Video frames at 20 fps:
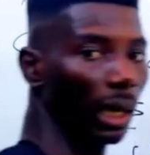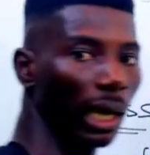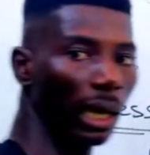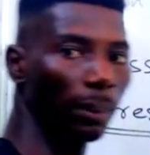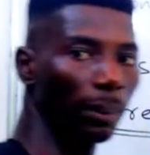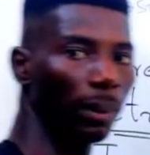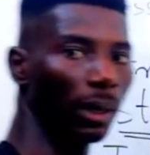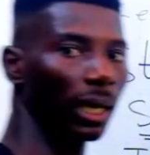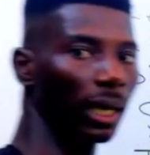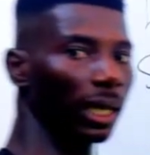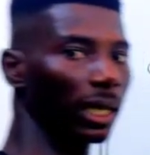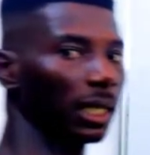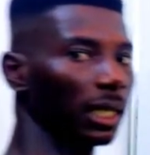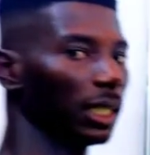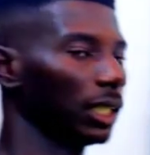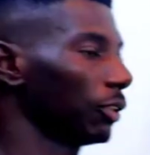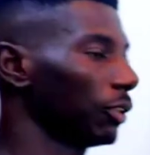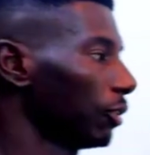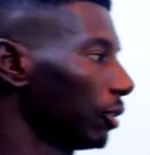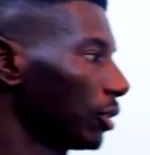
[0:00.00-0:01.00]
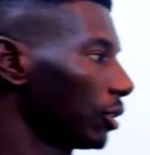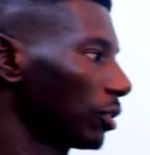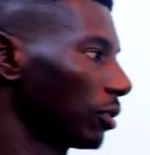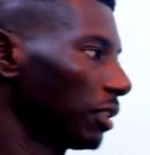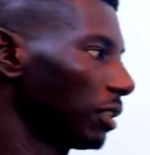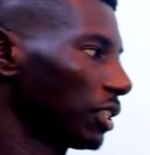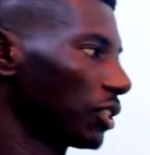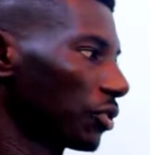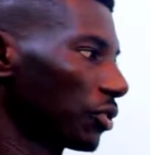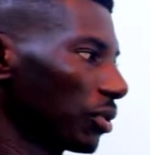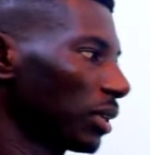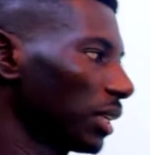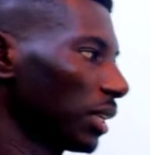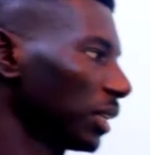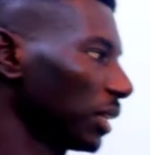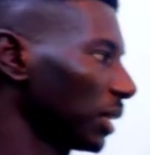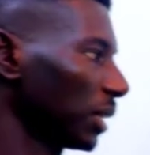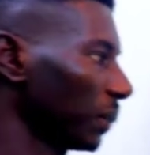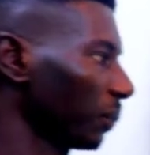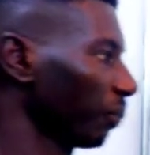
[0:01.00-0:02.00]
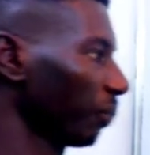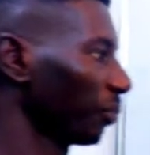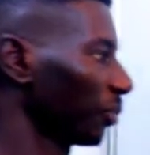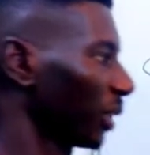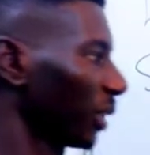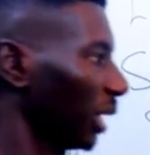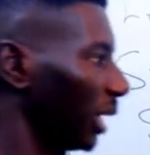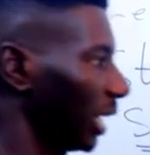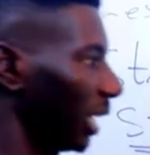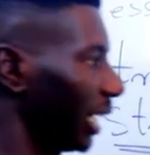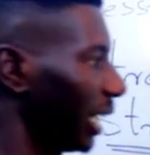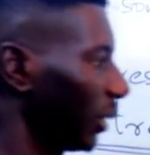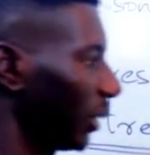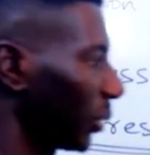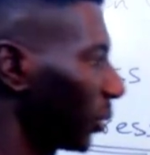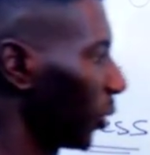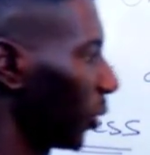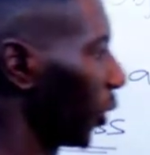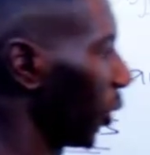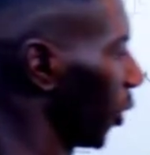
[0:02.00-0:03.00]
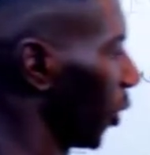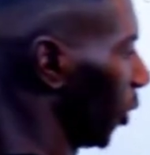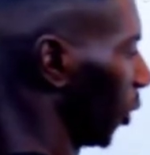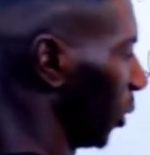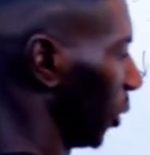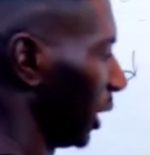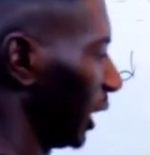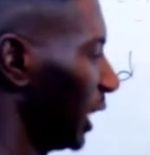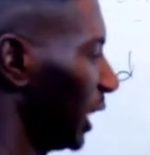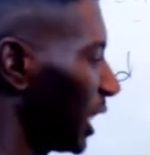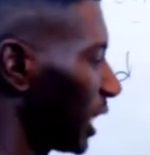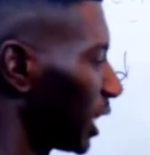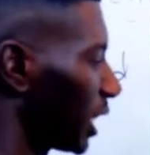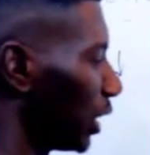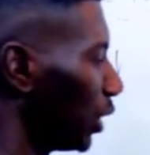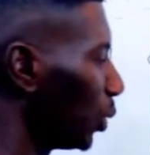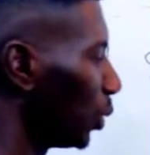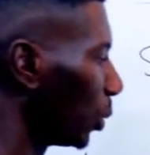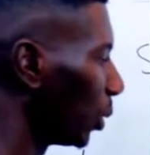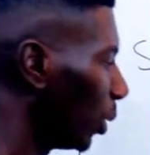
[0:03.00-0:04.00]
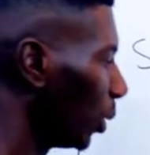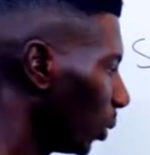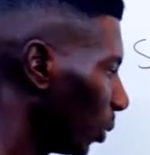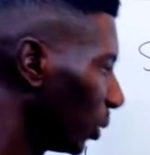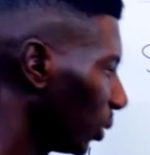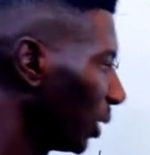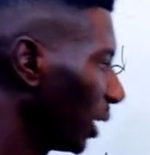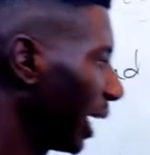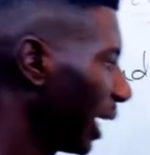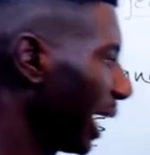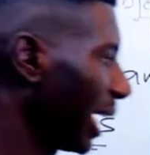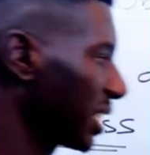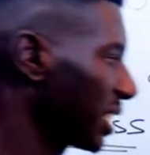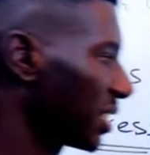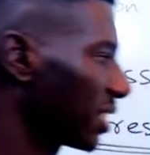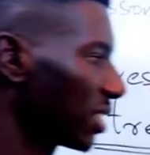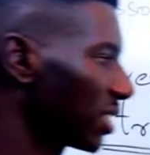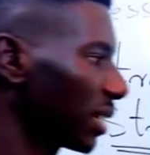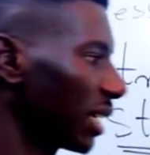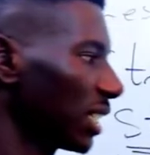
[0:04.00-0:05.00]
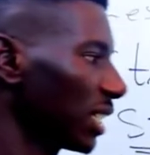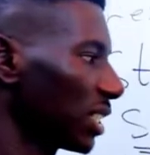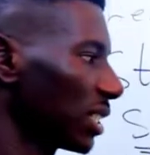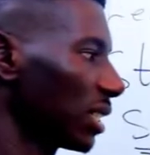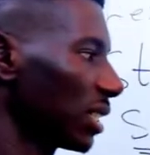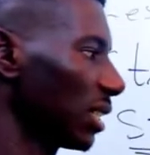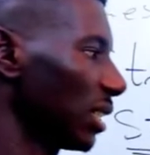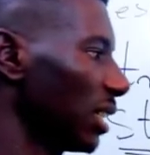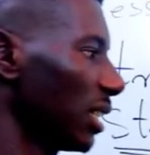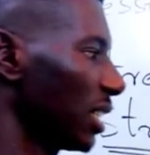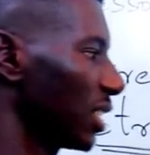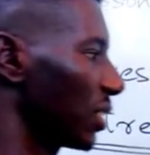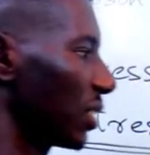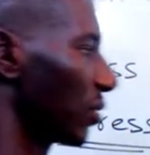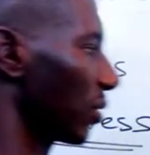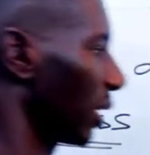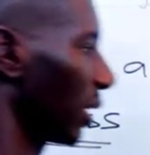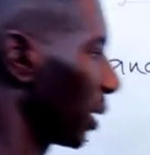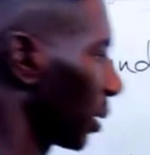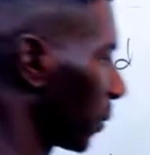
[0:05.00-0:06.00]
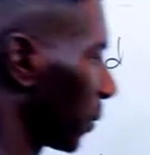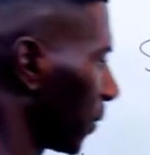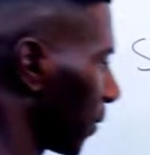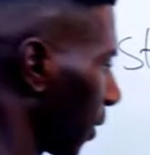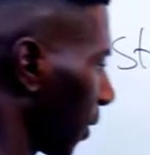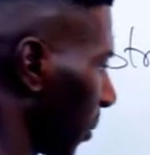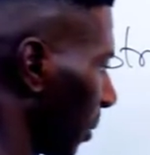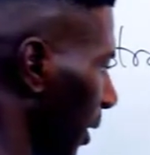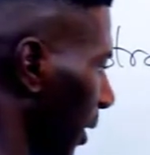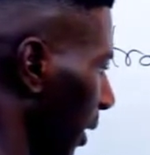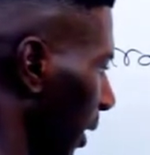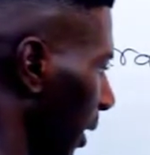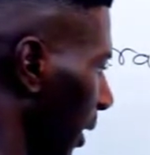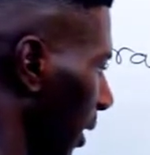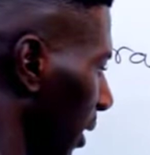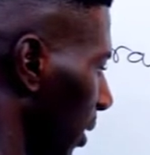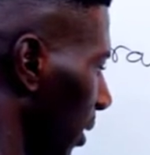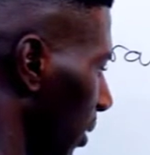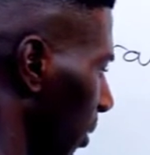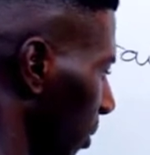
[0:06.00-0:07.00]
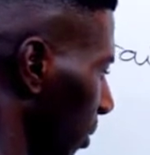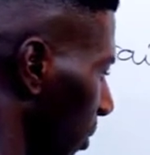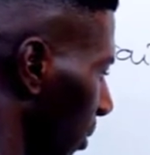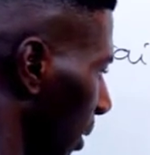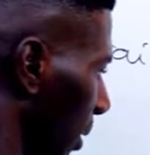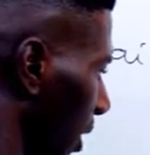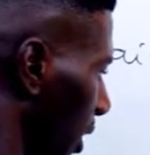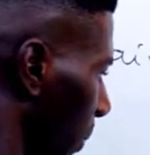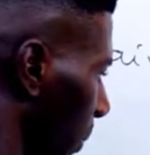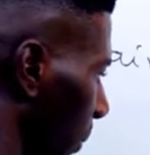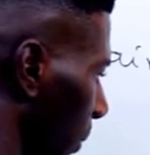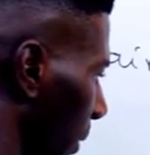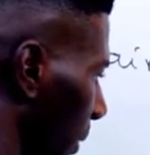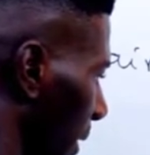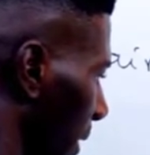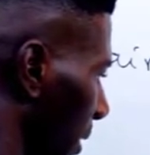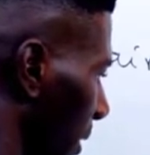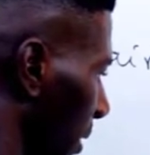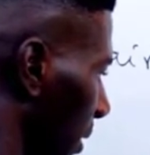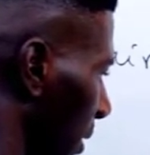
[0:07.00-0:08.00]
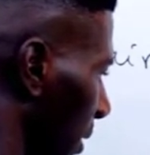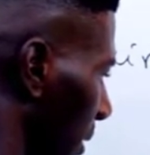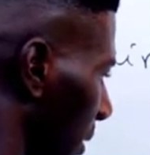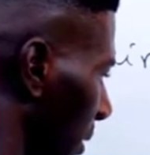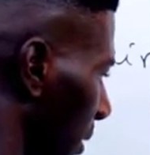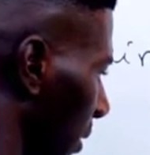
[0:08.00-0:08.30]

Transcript: applied to the string. Now, this new load has stretched the string from here to this point.